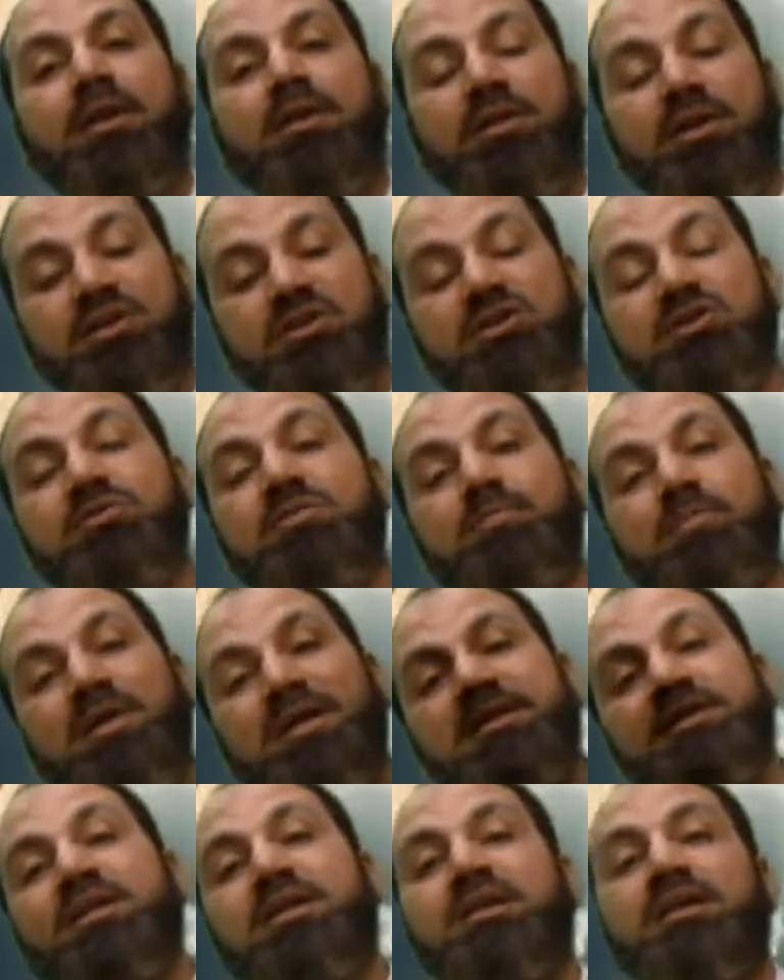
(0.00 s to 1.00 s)
This is
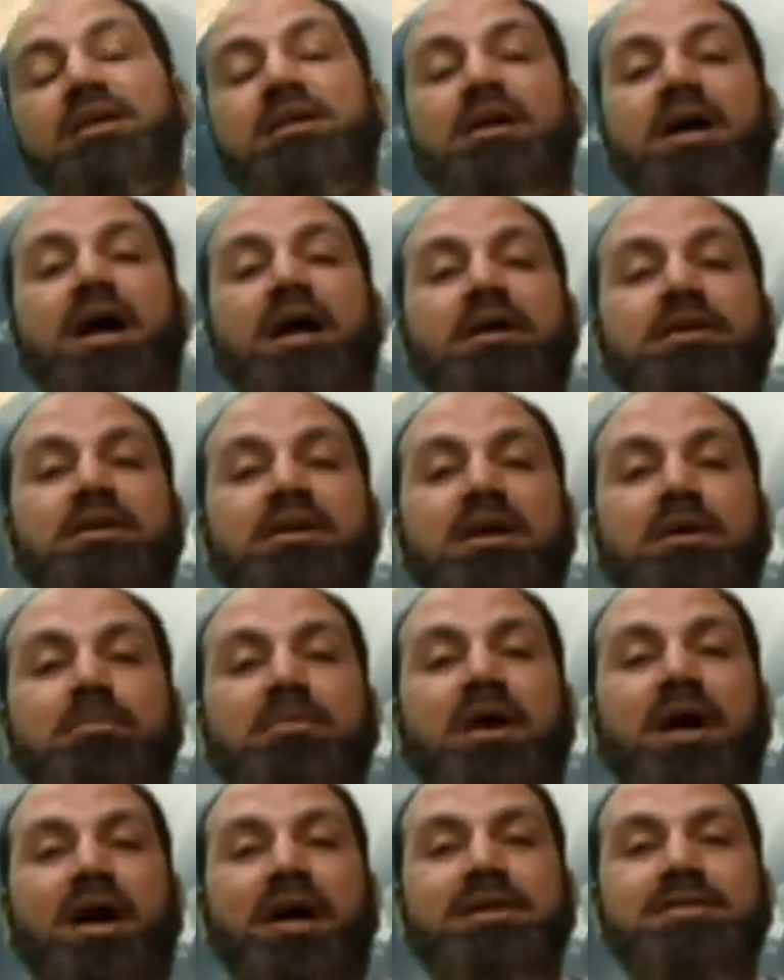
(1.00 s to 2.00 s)
basically the idea
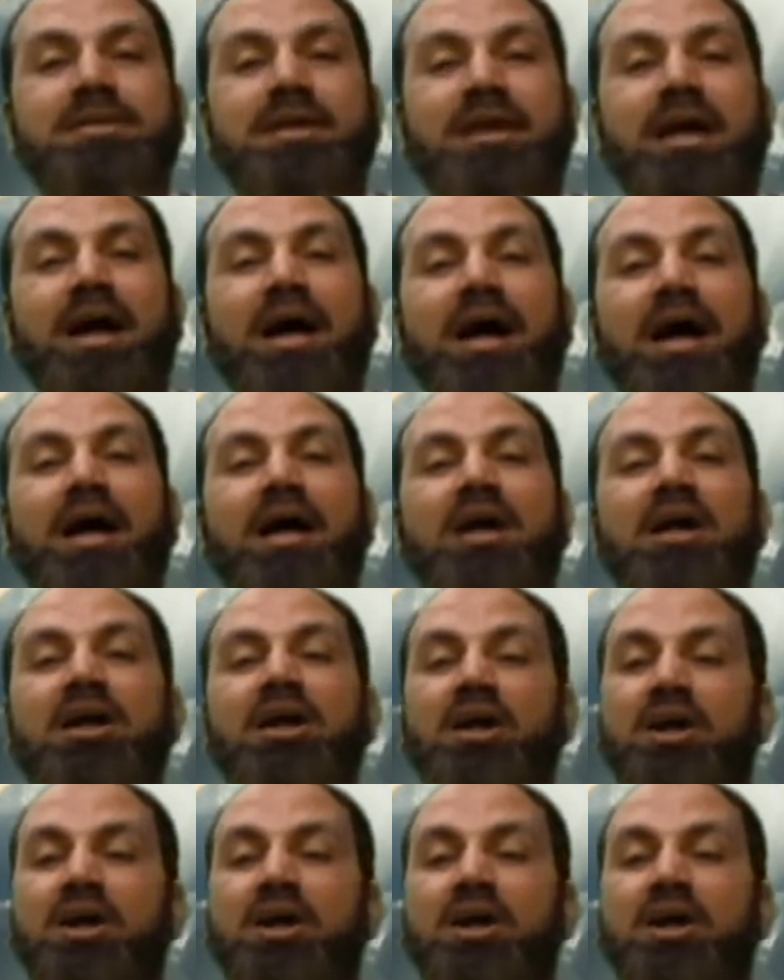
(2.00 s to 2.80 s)
behind zakah.